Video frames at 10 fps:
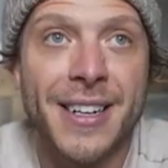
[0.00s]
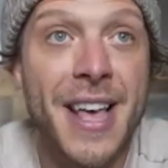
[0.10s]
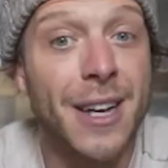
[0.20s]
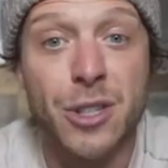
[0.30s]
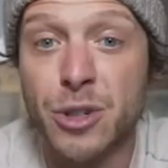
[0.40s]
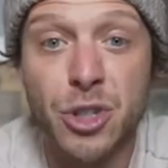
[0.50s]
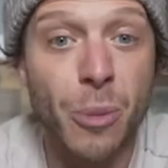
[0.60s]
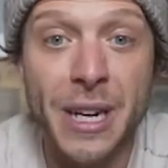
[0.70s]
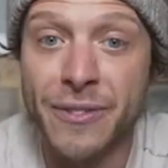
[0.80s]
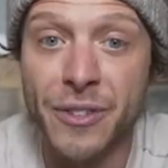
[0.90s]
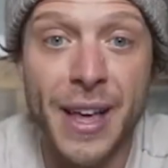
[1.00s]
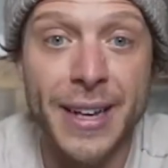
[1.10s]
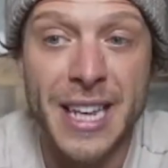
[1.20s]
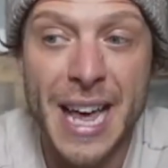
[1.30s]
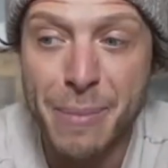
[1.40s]
yeah so there's so many different
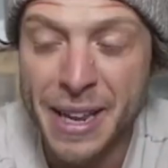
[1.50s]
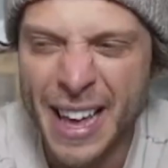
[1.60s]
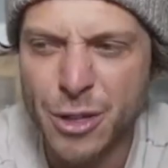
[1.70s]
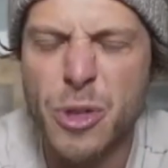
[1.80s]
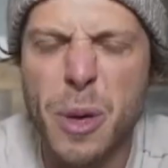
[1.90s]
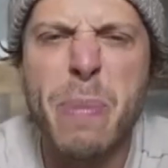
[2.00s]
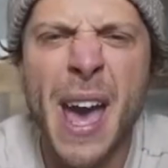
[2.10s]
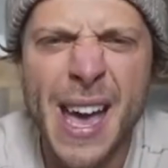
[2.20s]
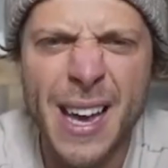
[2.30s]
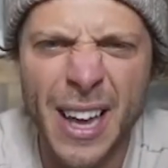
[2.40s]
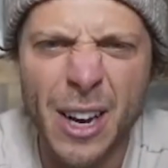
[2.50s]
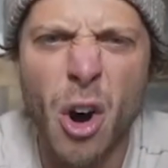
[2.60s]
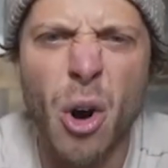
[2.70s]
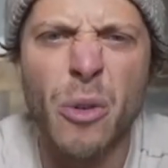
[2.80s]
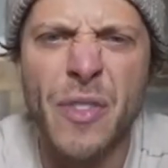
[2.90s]
things eh, but like through the pain like
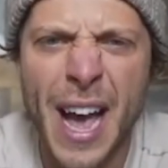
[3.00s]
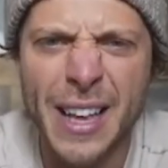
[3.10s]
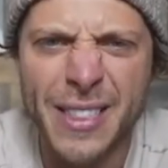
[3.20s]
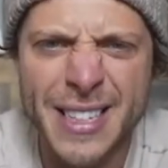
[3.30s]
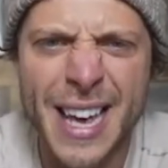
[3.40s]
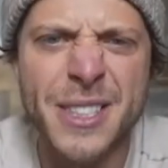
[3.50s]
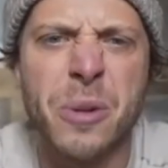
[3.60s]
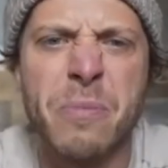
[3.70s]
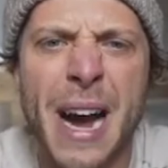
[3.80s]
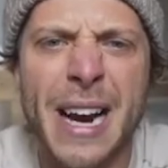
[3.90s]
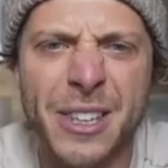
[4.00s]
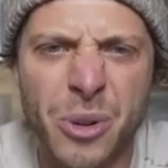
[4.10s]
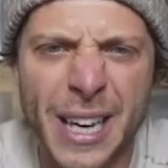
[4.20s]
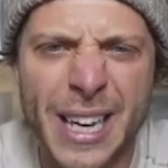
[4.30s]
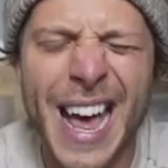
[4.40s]
all night these ants are biting
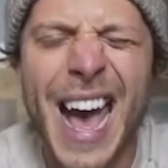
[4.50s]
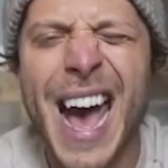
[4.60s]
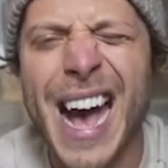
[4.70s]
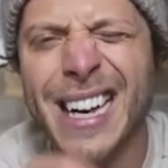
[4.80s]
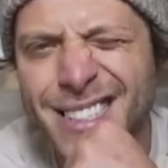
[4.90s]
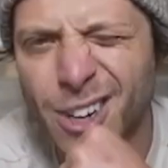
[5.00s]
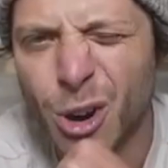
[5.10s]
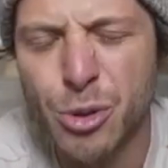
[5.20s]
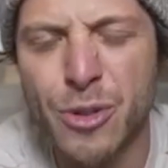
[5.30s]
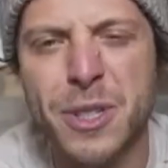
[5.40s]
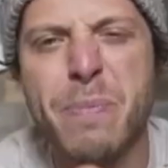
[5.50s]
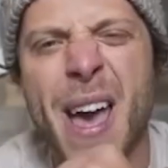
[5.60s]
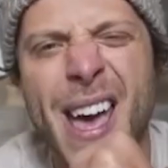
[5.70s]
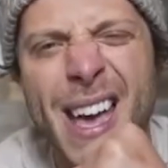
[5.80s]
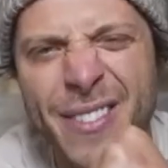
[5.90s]
you like it has to go through this
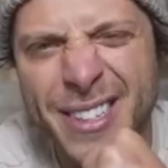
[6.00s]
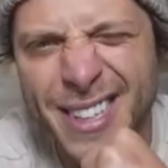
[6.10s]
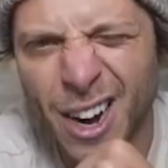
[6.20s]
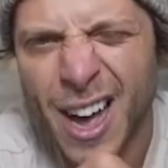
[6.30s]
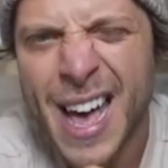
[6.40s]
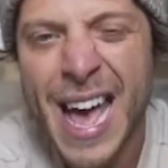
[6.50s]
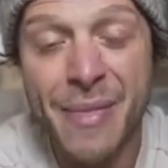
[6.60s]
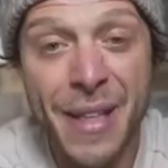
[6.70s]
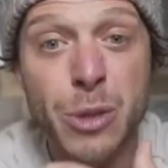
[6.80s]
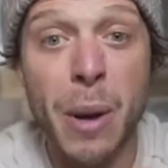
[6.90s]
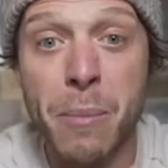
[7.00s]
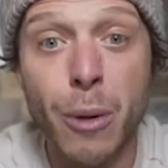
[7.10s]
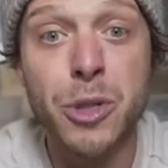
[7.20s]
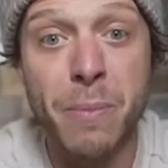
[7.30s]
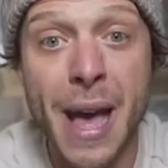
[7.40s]
pain this like and that's why
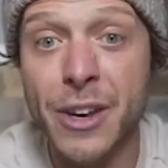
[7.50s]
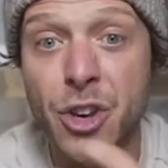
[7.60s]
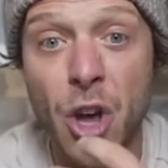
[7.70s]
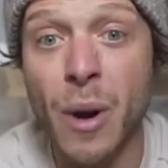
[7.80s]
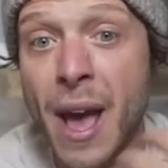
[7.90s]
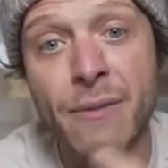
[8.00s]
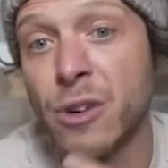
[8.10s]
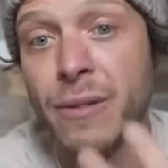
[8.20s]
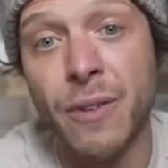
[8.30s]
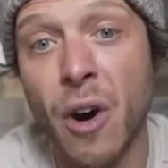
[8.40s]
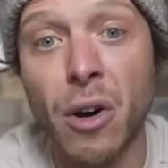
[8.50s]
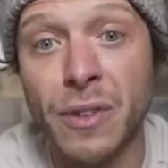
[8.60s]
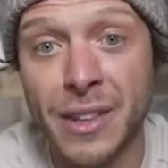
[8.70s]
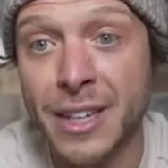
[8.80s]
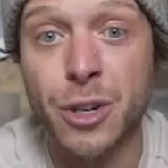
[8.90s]
most men don't ever
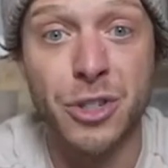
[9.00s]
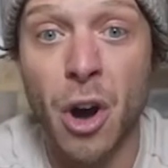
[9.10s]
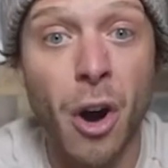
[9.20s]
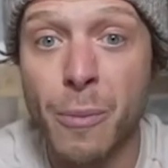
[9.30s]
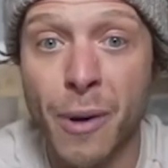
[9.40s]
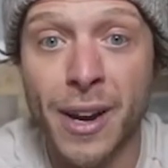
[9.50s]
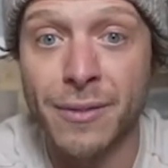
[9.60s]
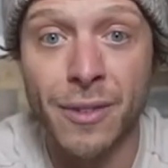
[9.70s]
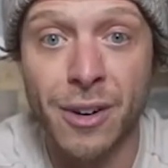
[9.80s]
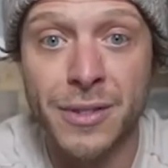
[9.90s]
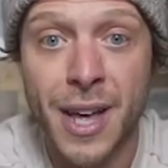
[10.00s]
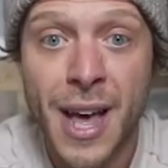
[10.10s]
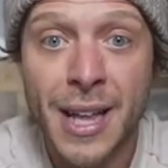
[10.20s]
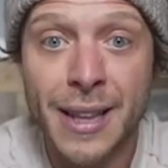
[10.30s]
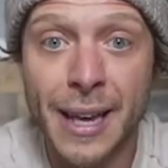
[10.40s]
evolve unless there's a heartbreak involved
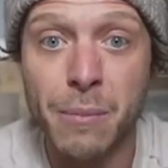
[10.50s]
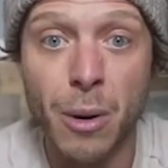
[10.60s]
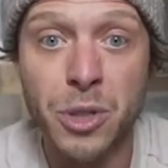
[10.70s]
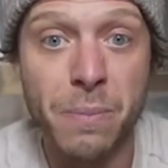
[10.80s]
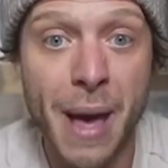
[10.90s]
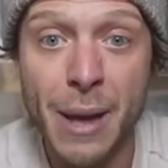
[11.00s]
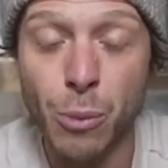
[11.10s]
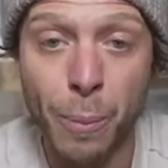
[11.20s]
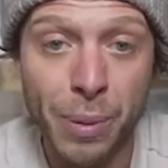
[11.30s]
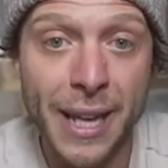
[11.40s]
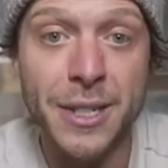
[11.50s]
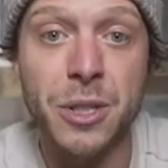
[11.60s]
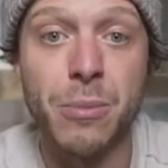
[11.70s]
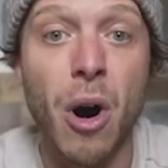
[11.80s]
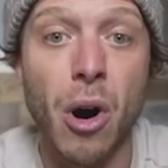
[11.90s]
like most men will play
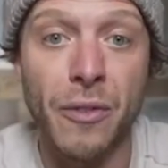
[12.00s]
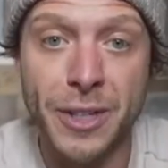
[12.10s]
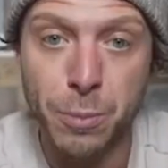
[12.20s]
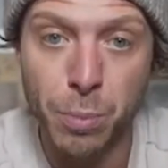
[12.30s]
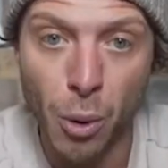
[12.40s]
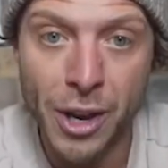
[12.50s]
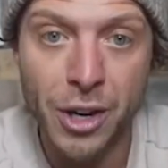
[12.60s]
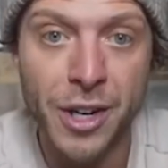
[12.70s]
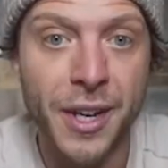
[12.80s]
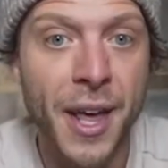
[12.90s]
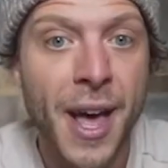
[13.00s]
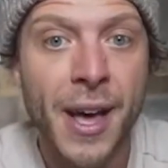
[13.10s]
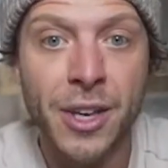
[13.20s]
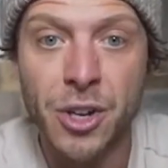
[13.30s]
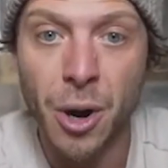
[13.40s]
small in this boyhood
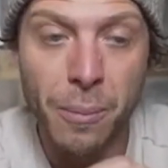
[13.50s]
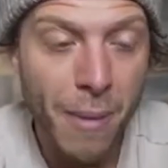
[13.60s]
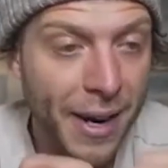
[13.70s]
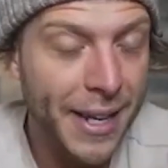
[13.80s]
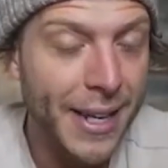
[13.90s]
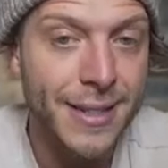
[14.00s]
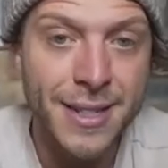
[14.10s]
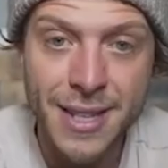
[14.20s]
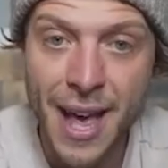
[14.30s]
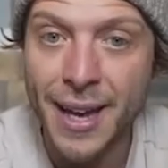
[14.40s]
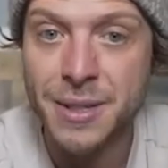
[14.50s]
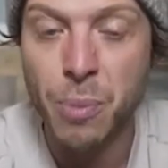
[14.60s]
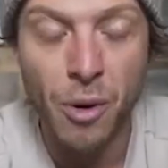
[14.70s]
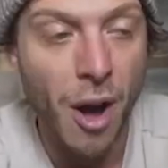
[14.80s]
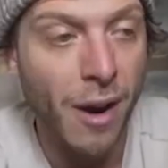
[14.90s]
you know money and sex
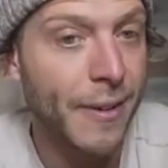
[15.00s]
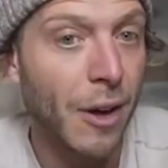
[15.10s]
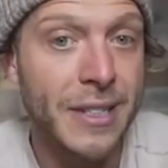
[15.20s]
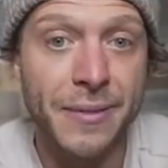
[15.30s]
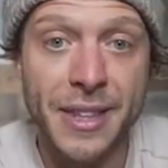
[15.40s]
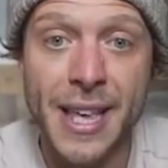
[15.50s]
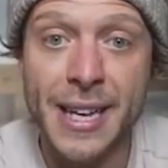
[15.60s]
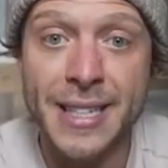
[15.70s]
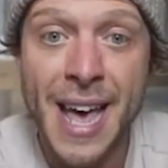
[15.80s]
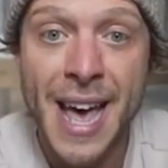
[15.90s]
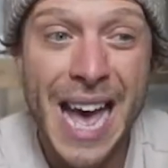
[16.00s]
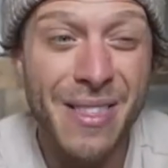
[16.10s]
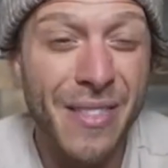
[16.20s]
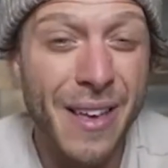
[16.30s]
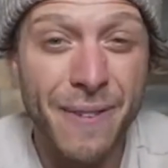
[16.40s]
pornography all these different things
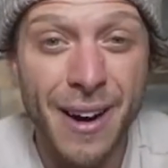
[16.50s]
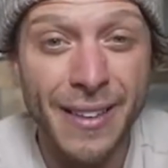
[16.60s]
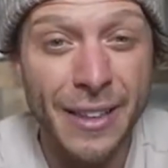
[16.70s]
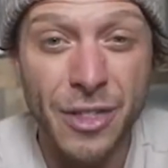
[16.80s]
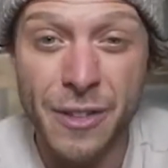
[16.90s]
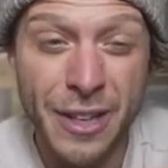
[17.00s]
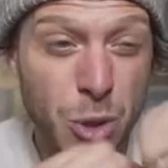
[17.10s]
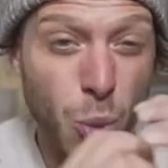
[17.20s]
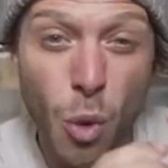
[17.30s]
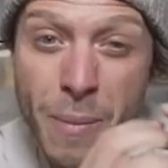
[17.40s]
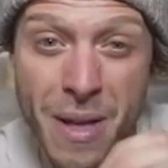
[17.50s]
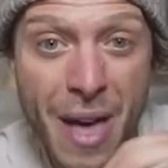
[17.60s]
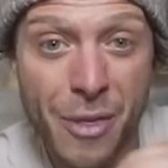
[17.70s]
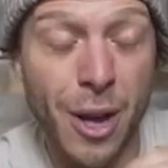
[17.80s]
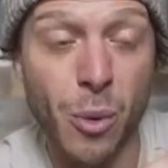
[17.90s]
and then they finally get this woman
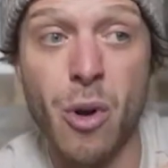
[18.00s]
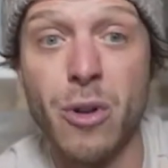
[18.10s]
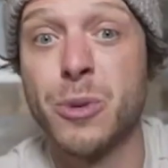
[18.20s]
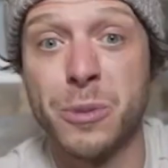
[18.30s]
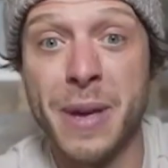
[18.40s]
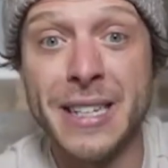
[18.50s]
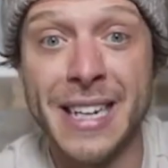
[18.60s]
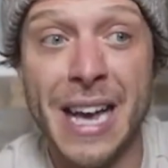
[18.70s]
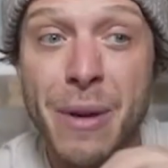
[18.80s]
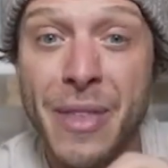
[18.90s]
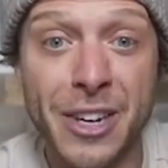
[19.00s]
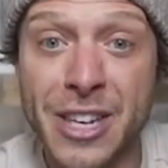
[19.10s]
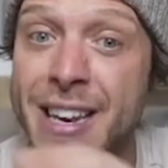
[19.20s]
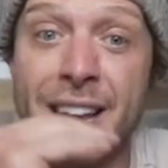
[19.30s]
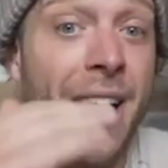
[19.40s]
that they're like whoa this one's amazing and but they
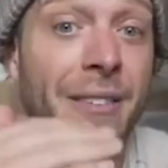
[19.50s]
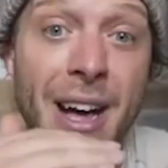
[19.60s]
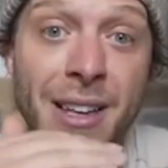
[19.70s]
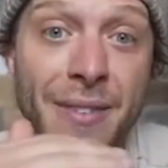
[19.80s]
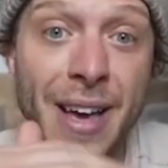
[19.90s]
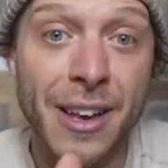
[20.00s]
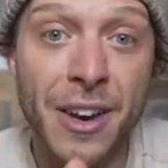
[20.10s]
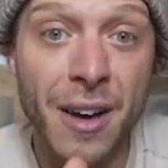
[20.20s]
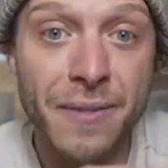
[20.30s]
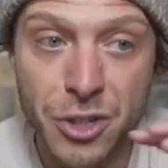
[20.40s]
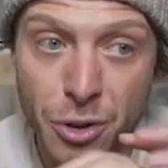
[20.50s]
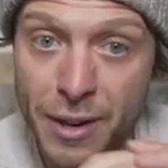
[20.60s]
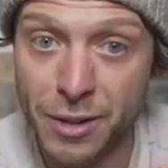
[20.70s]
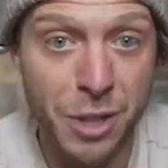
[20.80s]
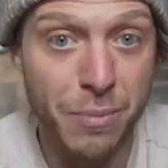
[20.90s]
didn't elevate enough and so
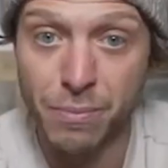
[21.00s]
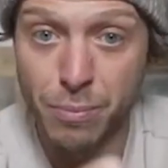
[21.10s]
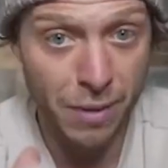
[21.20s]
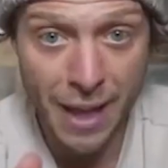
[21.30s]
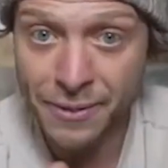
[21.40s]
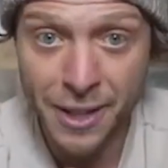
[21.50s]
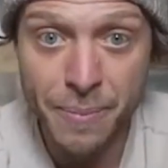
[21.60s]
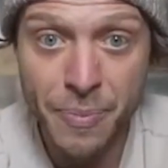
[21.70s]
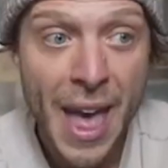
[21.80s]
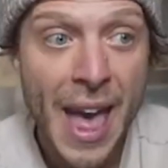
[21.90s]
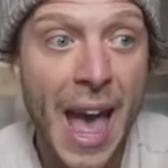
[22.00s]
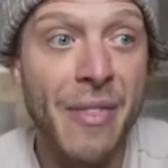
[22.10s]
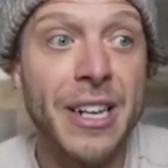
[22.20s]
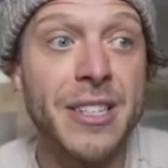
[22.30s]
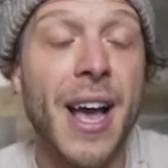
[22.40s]
they she left him
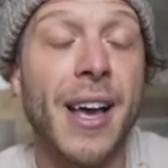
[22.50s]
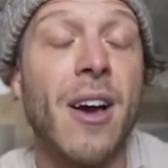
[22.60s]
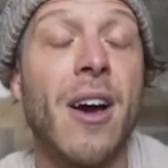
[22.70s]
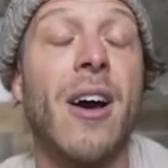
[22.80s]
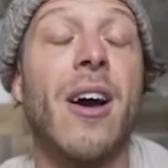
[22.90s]
and then he's like